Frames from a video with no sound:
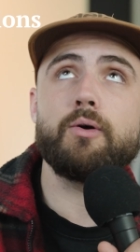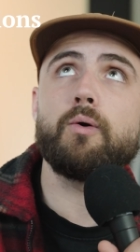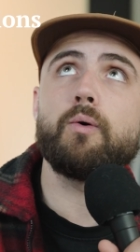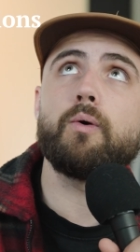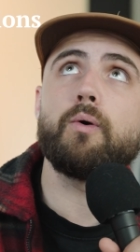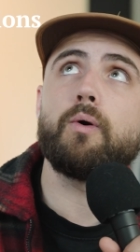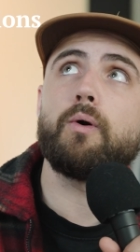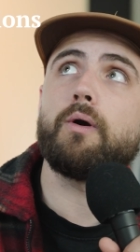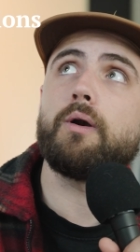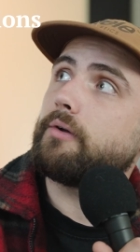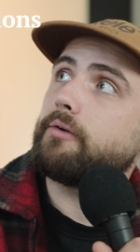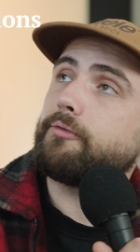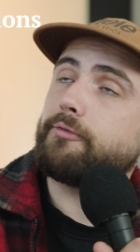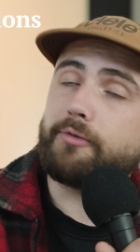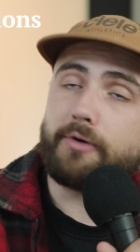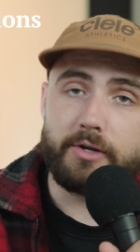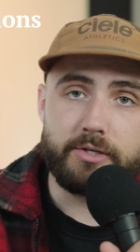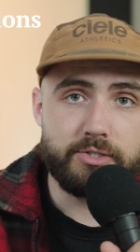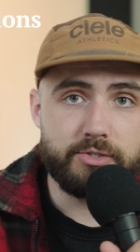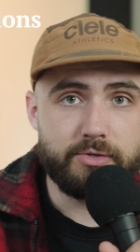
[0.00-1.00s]
or
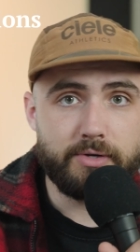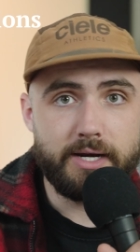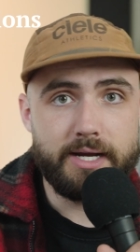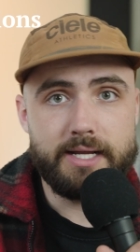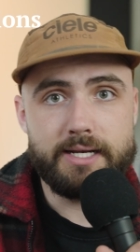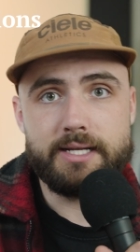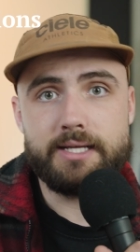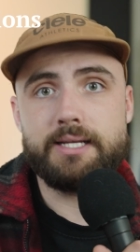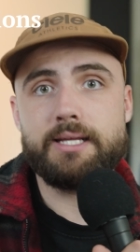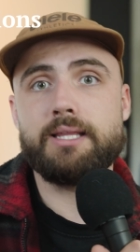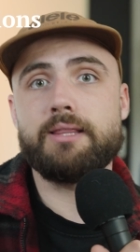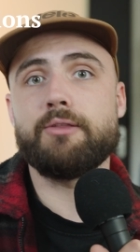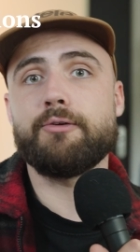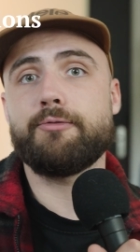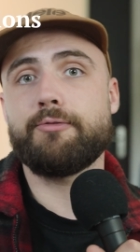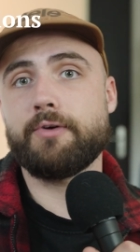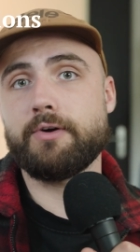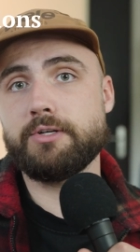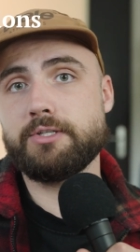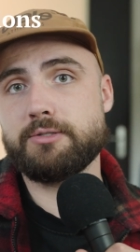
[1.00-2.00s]
frustrated in the
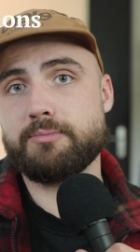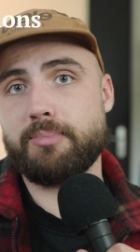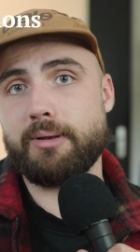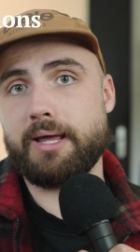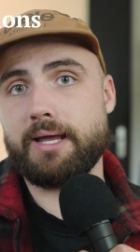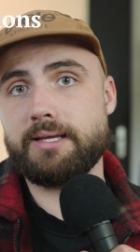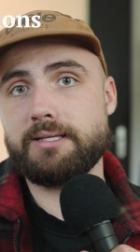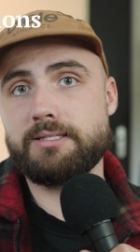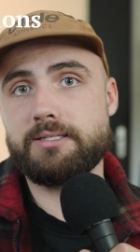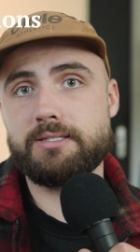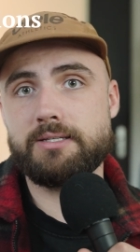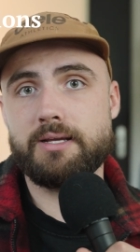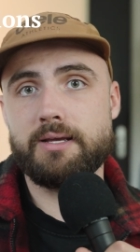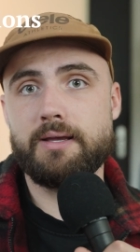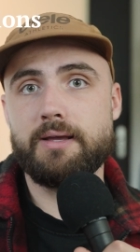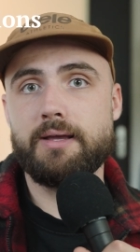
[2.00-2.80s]
first place,